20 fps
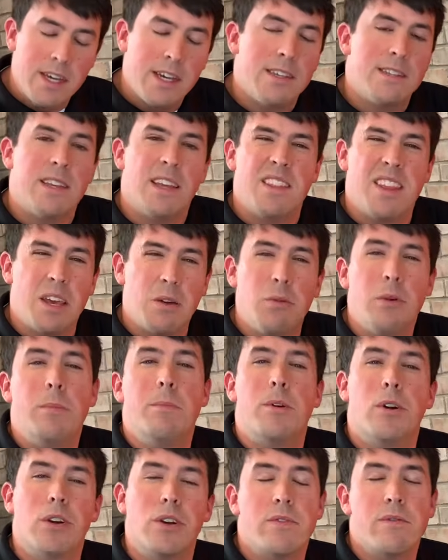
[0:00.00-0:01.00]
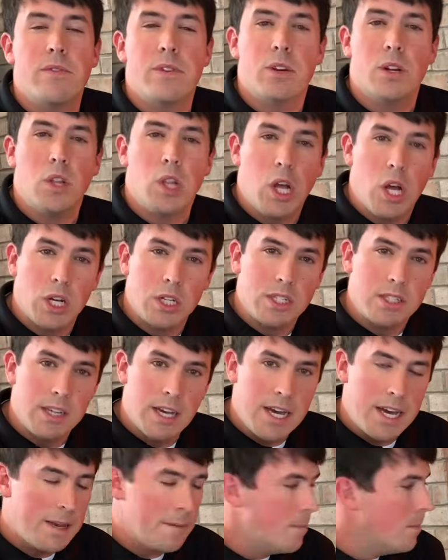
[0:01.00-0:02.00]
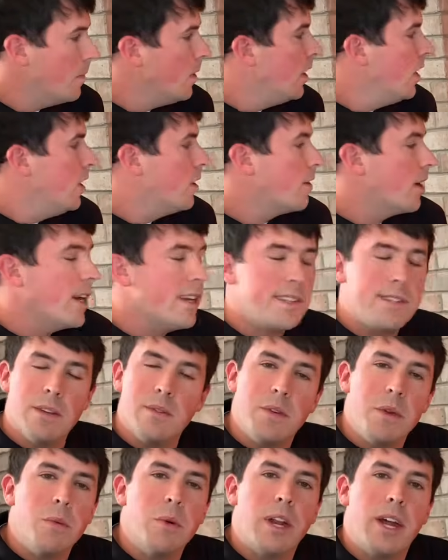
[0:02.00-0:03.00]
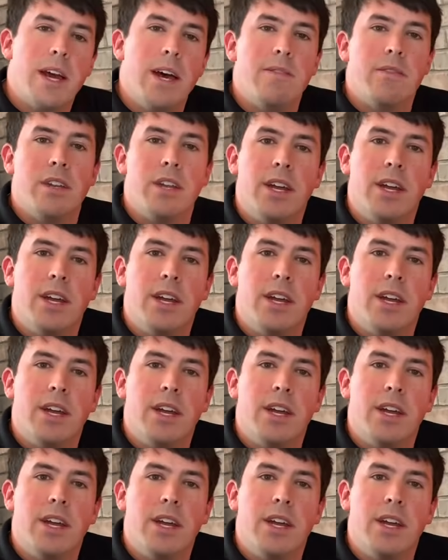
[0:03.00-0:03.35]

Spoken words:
is that they will burn for a long time, right? So if you want to have a